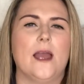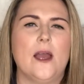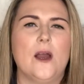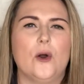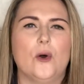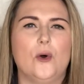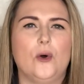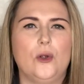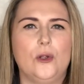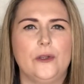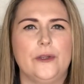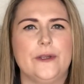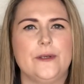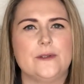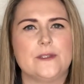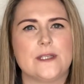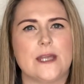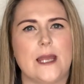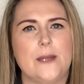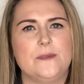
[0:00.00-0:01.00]
All those
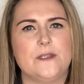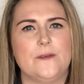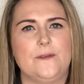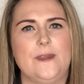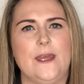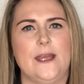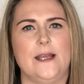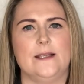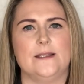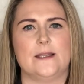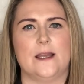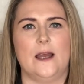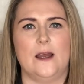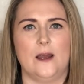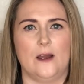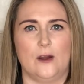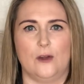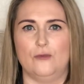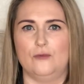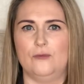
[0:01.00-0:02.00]
types of things
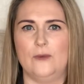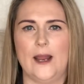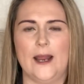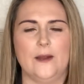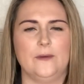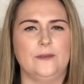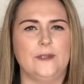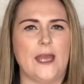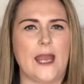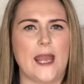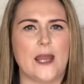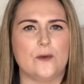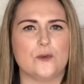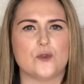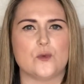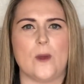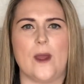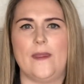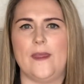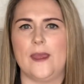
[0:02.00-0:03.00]
around the house
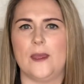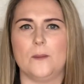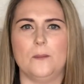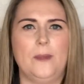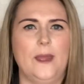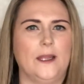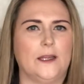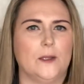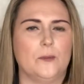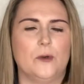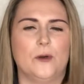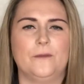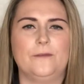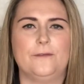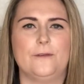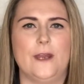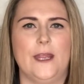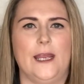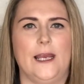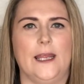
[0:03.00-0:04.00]
where they can pick them up
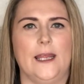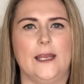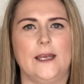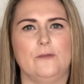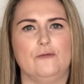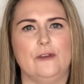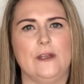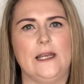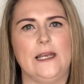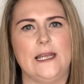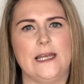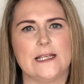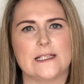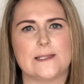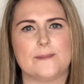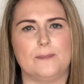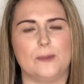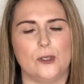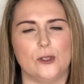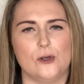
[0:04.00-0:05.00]
freely and really
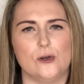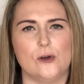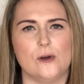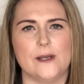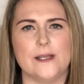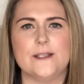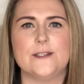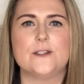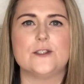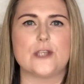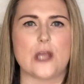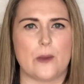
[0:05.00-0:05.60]
explore is so